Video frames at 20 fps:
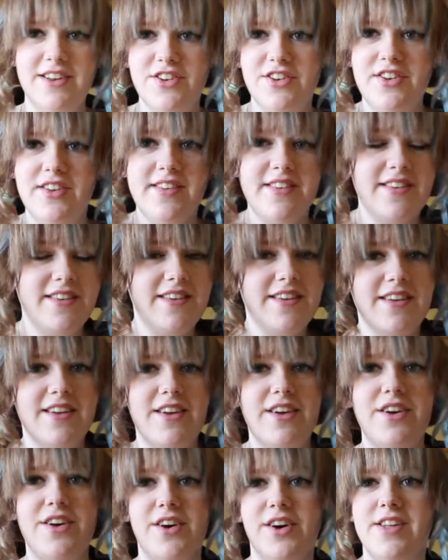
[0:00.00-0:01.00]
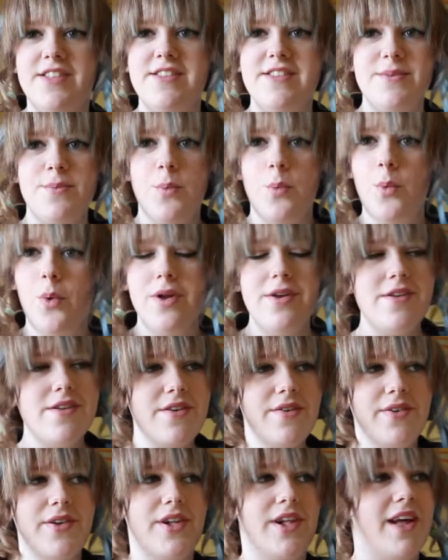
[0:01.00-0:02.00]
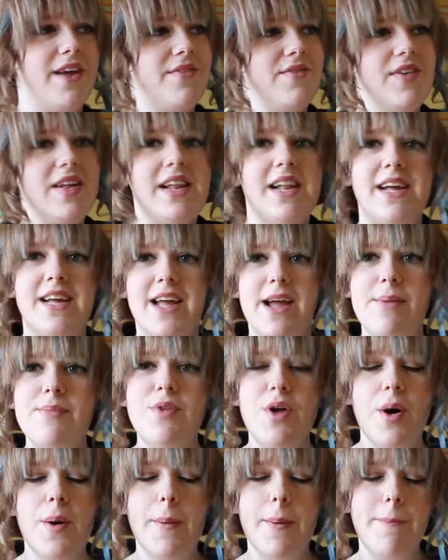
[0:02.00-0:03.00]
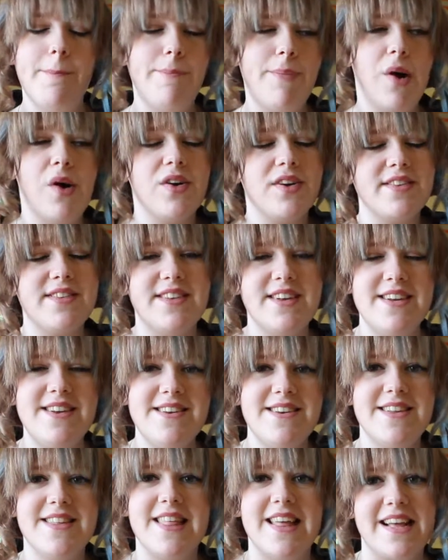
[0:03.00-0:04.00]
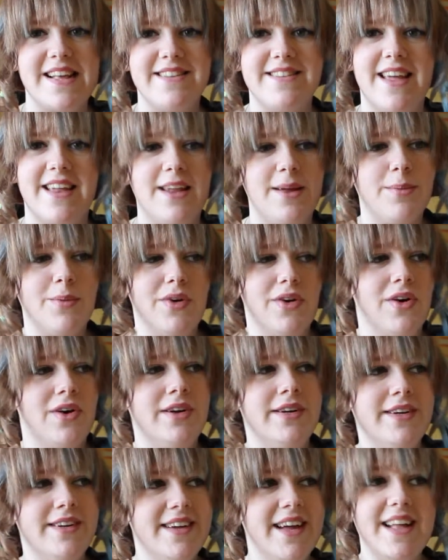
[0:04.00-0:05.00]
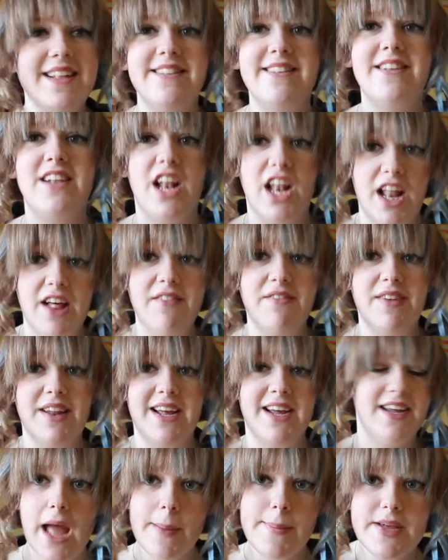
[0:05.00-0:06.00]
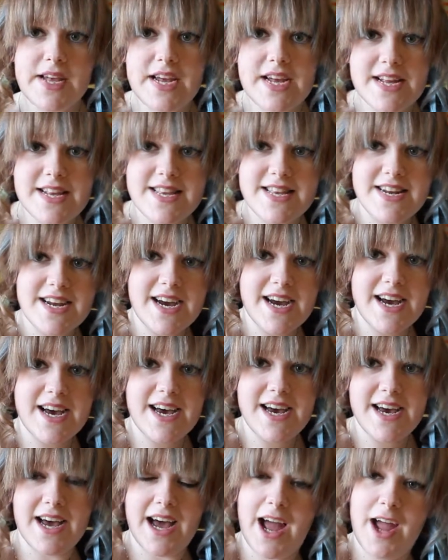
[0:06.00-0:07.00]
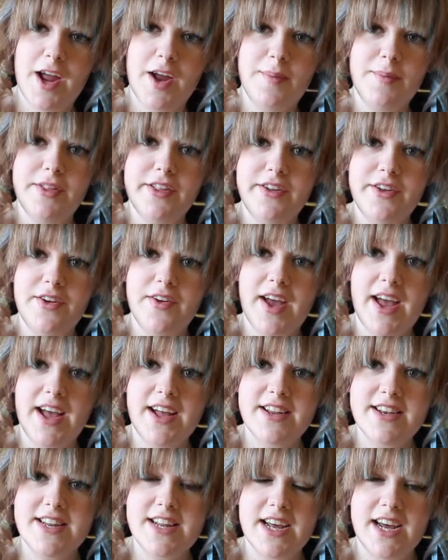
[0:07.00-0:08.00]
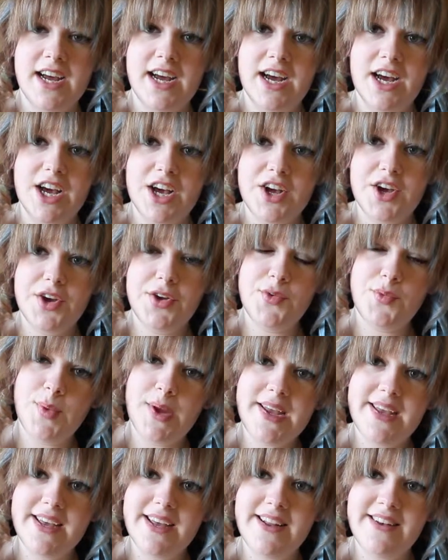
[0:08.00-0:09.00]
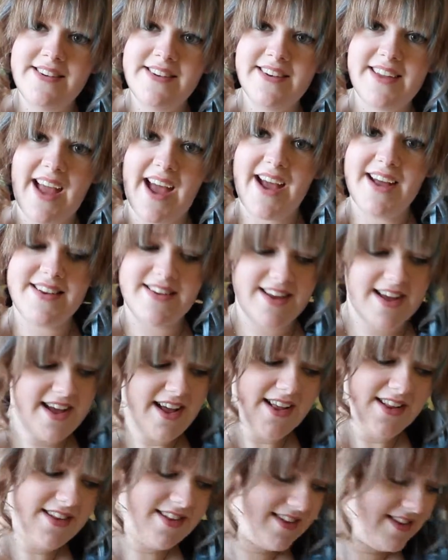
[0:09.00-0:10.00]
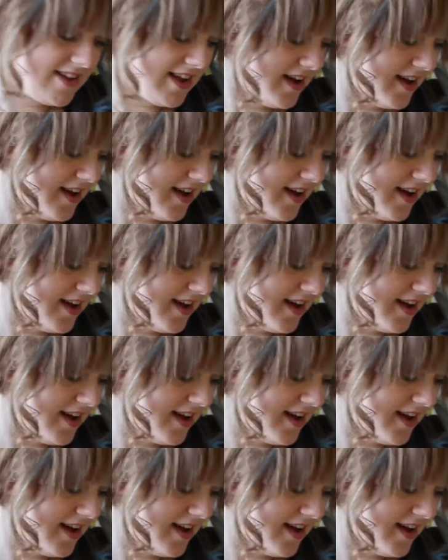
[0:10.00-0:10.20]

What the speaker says: Just, oh, it's wonderful. I feel like I'm not boxed into things anymore. It's lovely. Happy Easter! I hope that you had a good weekend at Dad's.